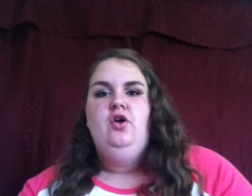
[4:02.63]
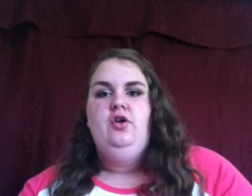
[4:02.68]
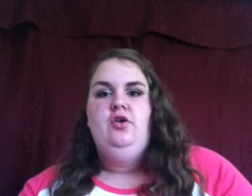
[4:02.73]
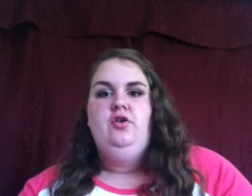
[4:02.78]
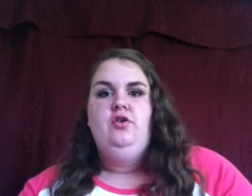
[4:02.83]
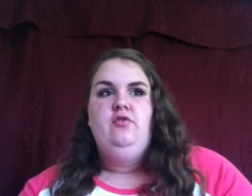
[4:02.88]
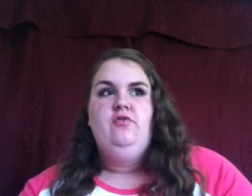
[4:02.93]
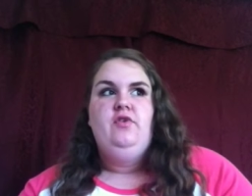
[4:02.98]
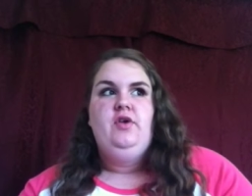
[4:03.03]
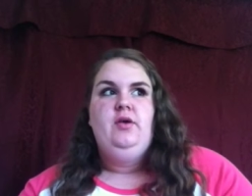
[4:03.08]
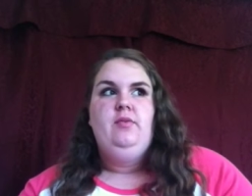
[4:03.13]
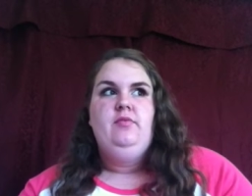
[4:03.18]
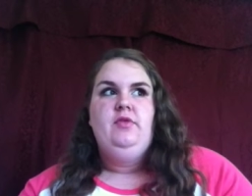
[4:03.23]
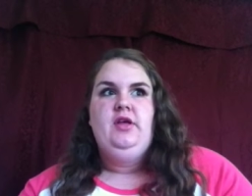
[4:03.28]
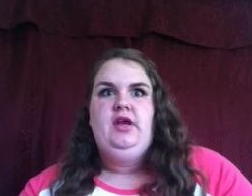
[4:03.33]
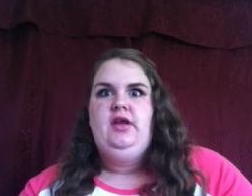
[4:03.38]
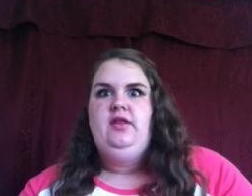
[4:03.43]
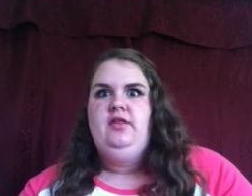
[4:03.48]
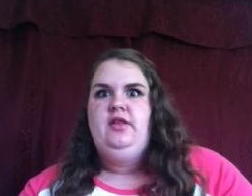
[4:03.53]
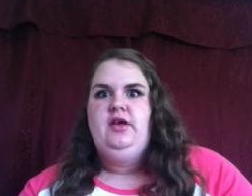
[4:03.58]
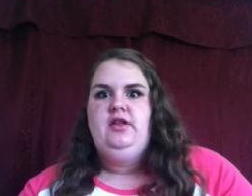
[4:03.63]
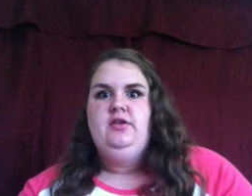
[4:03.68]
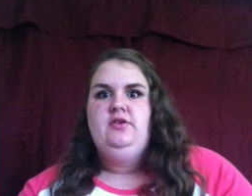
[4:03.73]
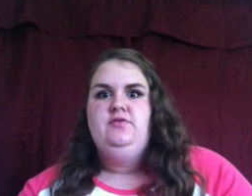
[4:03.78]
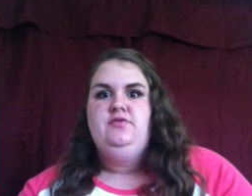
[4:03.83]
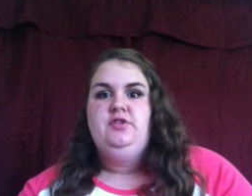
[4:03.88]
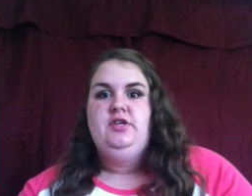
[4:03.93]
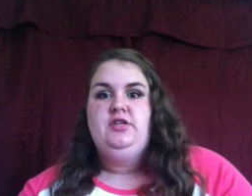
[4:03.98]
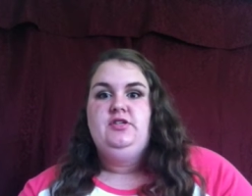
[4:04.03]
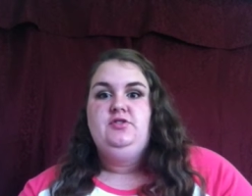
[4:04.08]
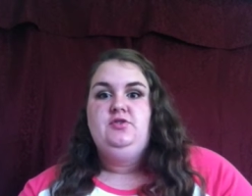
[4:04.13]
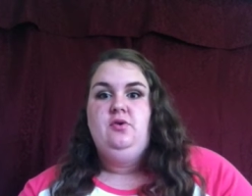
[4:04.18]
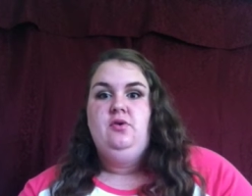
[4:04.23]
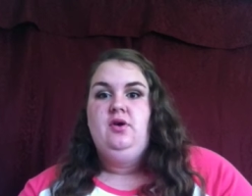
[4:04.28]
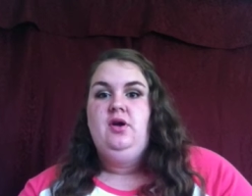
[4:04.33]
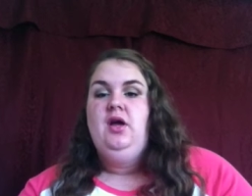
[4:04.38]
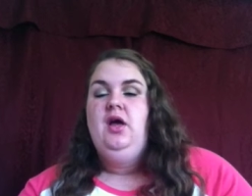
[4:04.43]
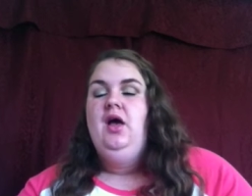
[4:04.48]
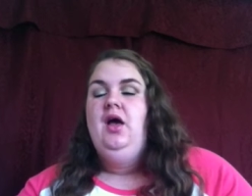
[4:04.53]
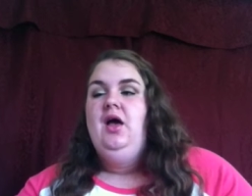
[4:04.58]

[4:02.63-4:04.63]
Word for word: and her family, they lived next door,